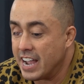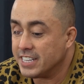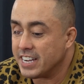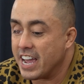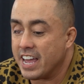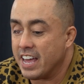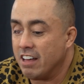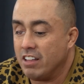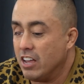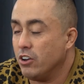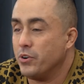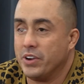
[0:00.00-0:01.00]

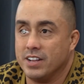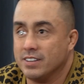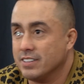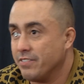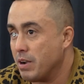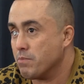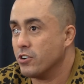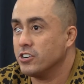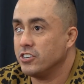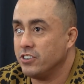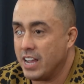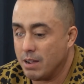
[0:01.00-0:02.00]
Hallon. If I
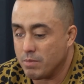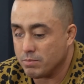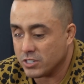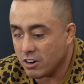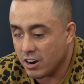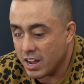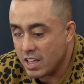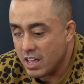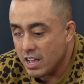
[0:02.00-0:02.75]
murdered your name, I'm sorry.